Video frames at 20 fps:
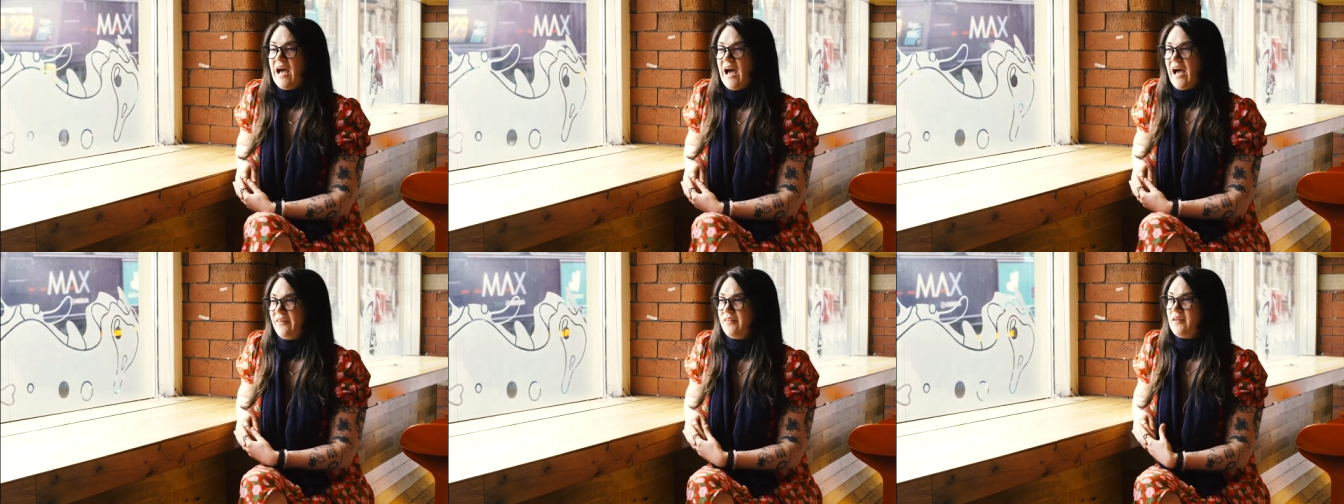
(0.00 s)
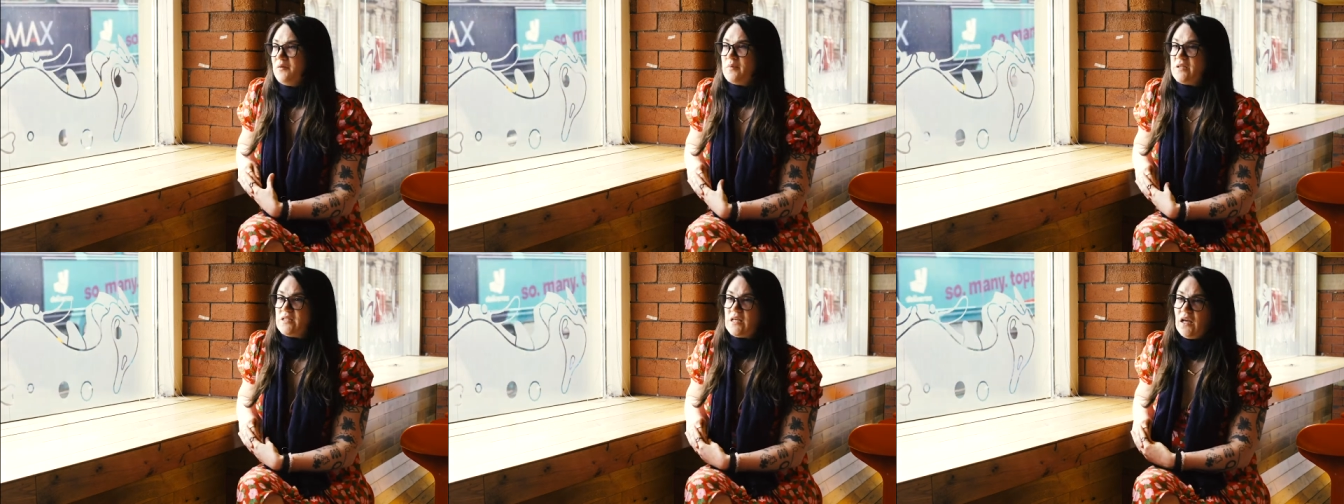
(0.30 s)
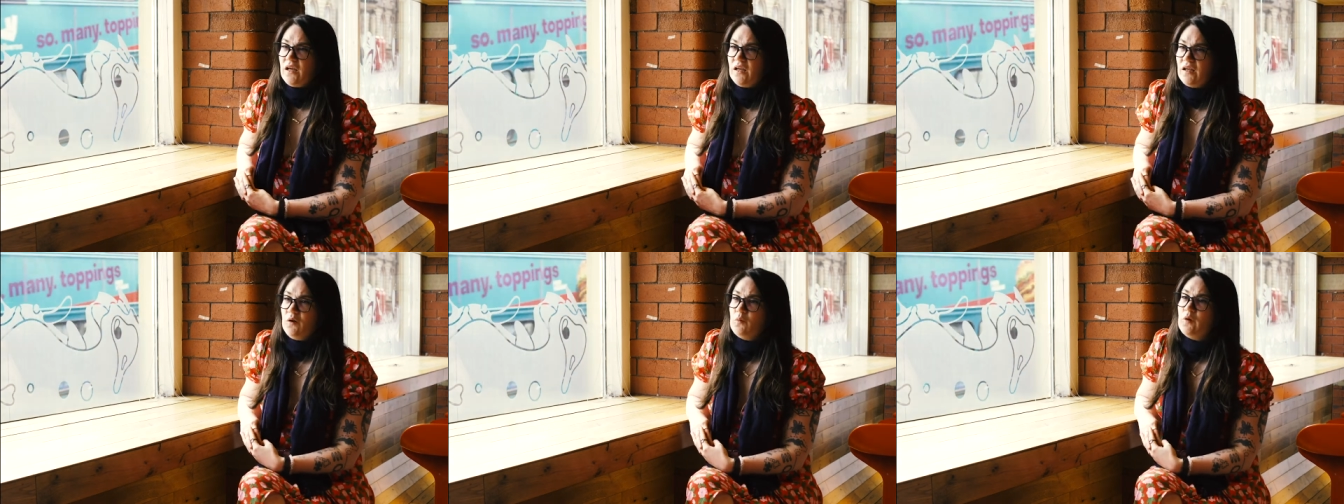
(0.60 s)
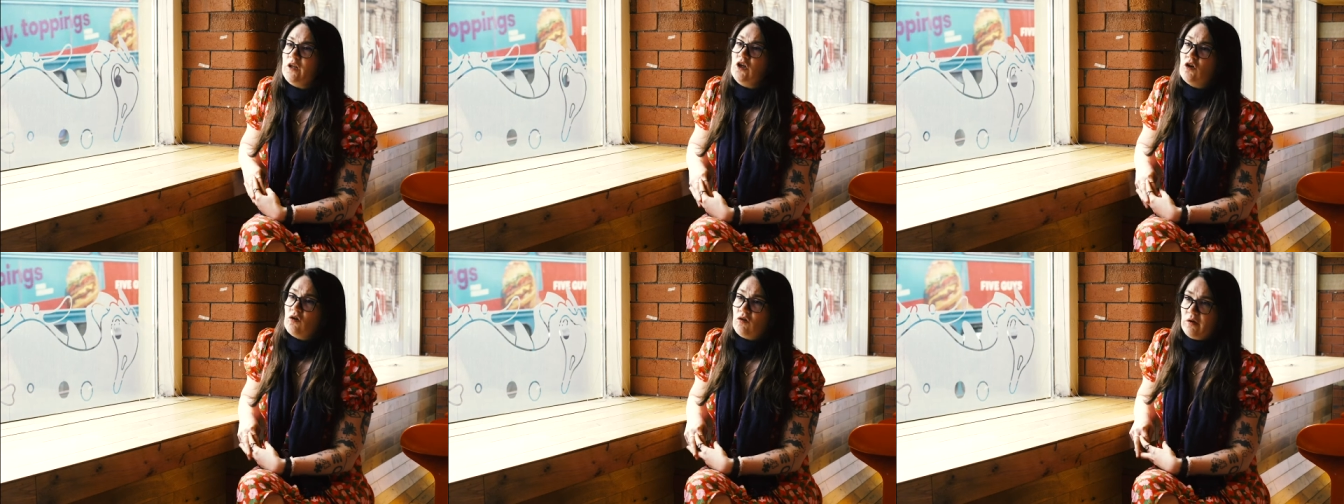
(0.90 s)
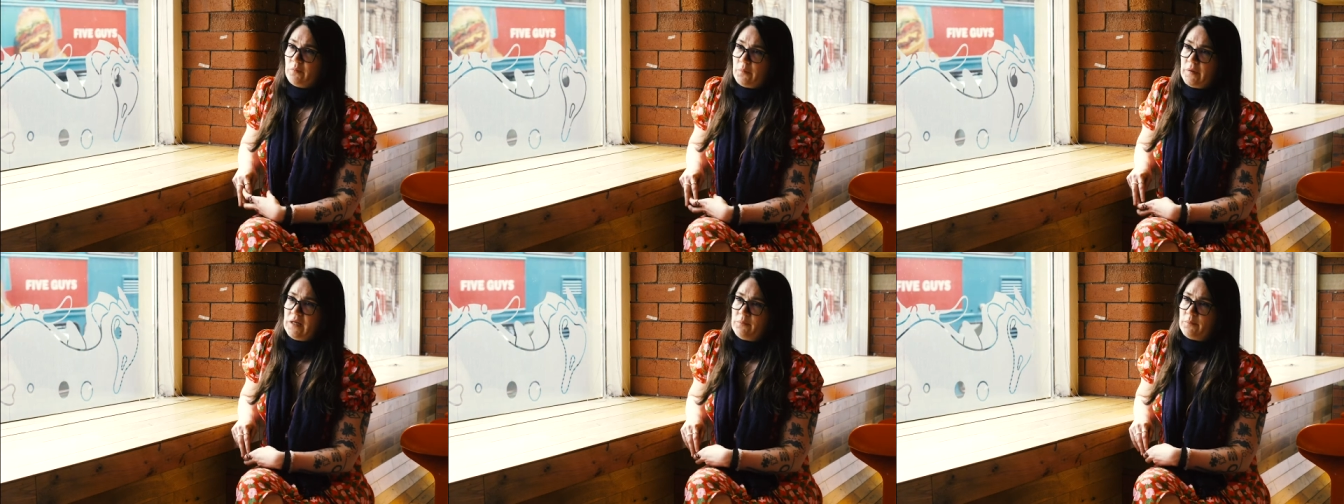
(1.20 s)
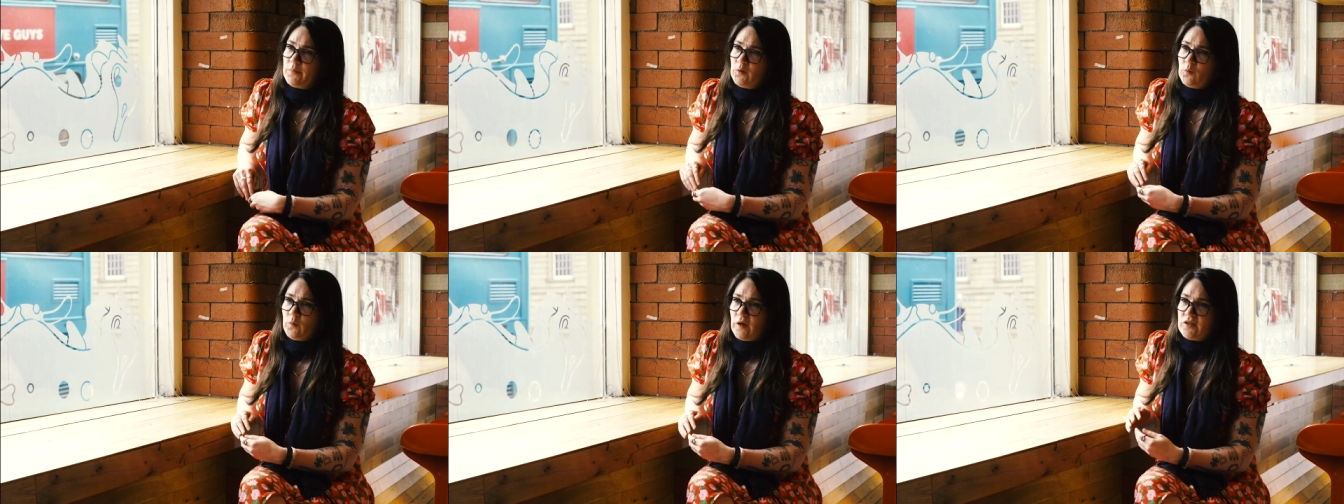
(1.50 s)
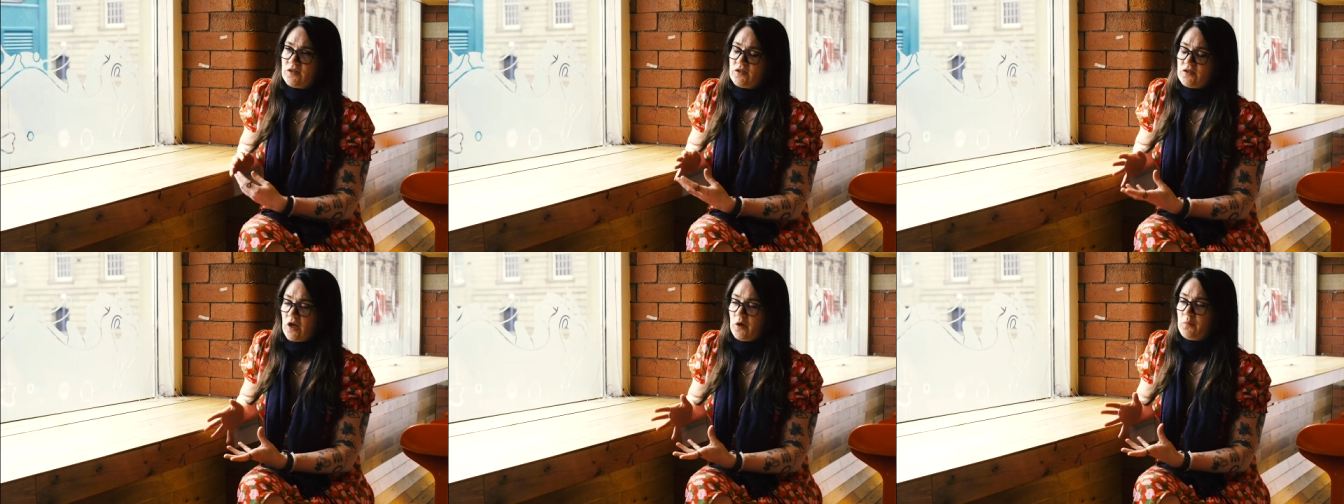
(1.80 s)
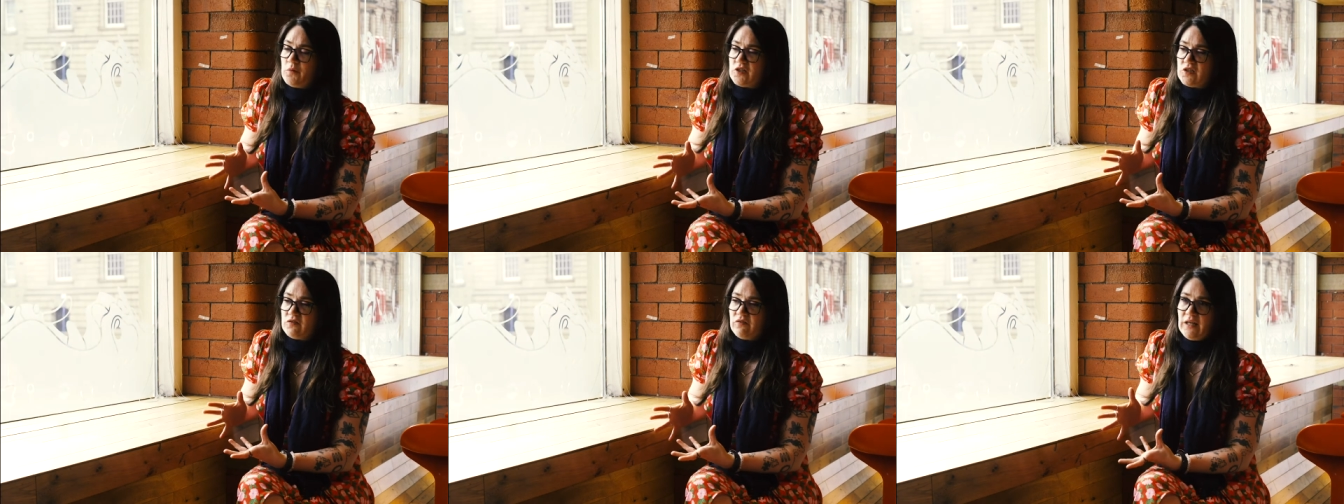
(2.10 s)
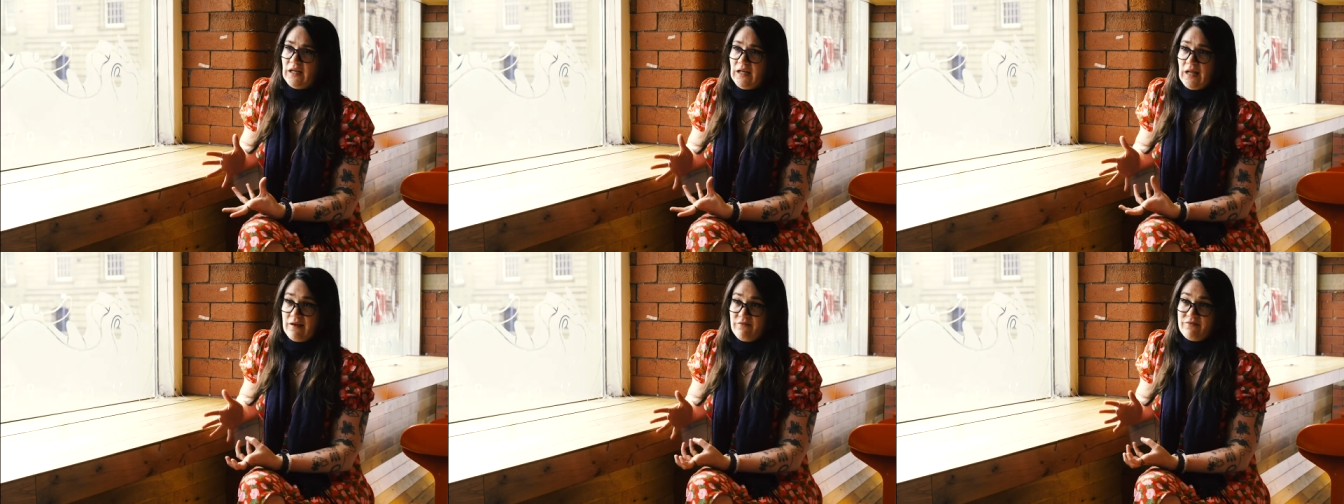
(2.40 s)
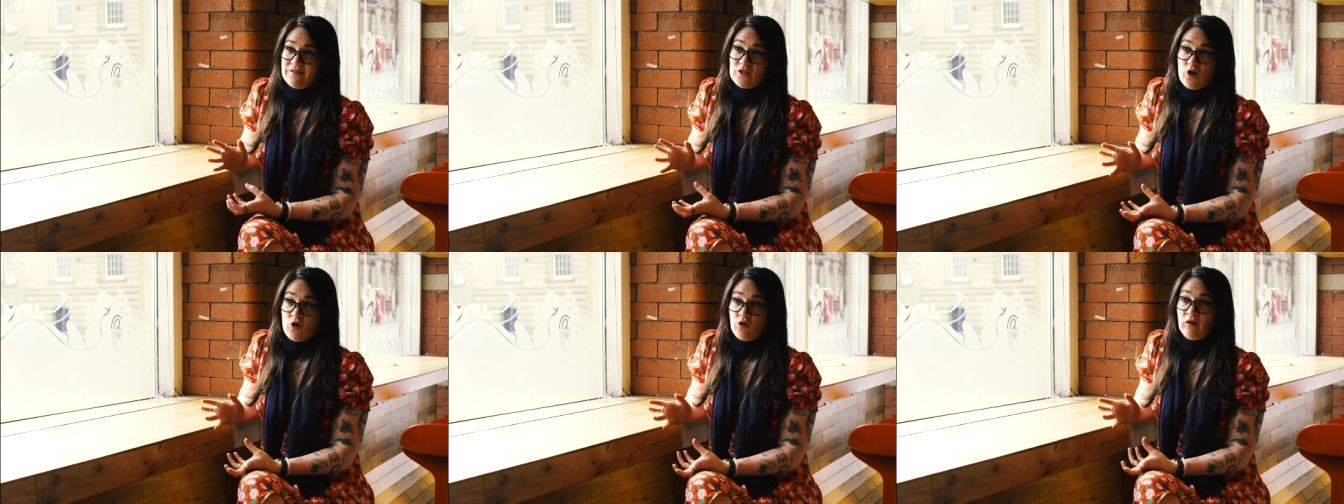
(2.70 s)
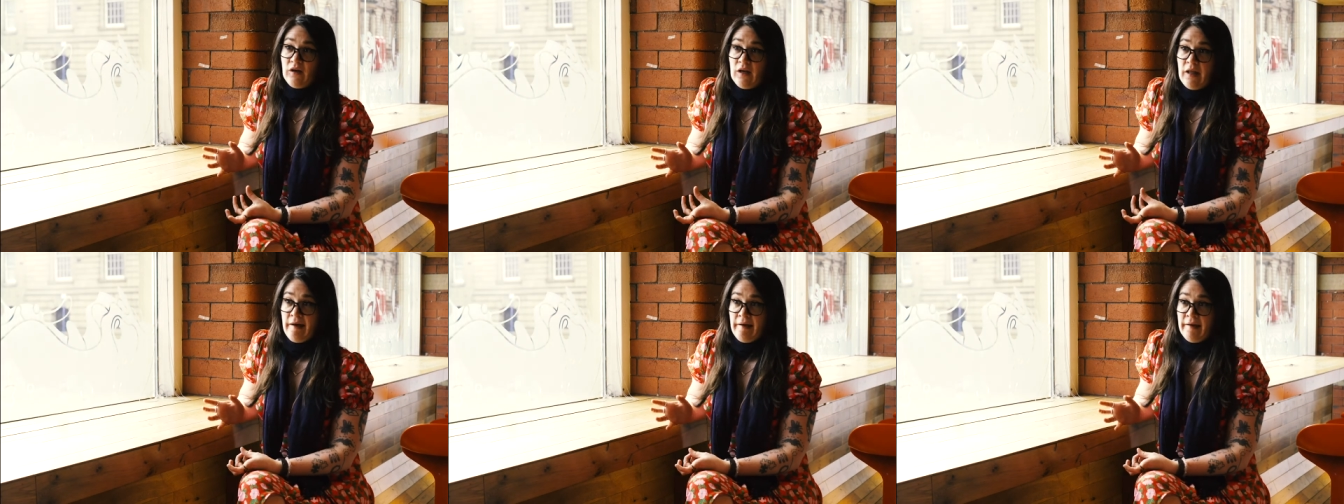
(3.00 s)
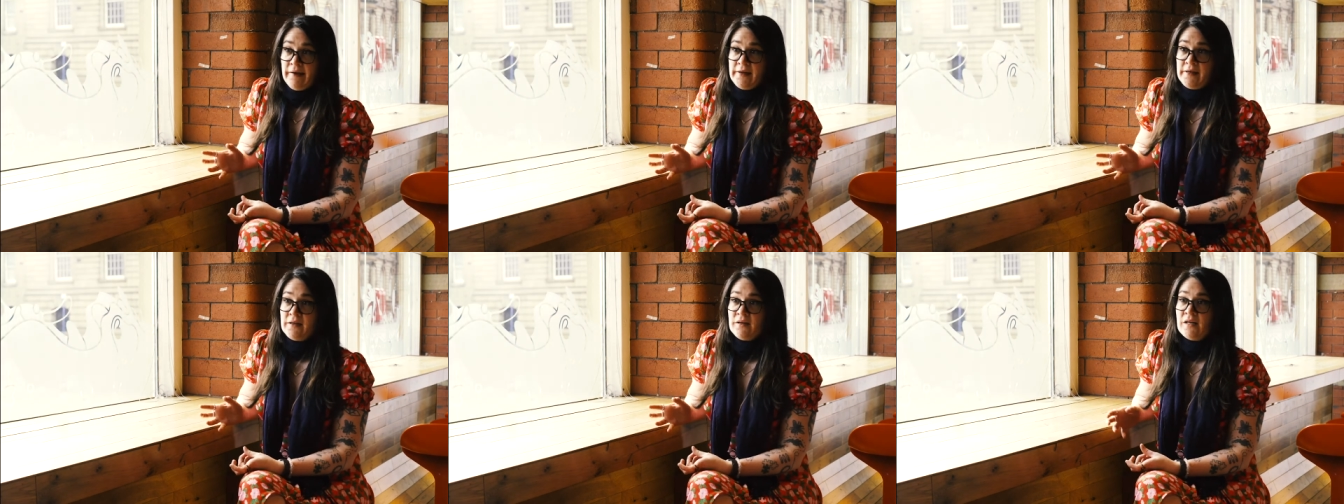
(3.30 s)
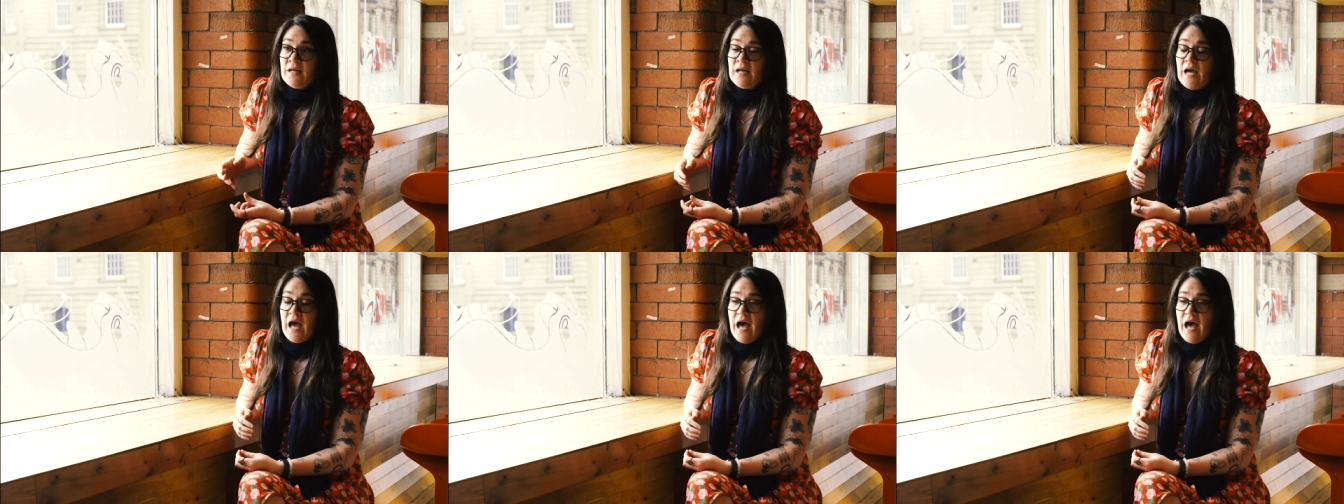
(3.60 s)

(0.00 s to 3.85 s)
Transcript: I think, particularly with young people, when so much of their life is online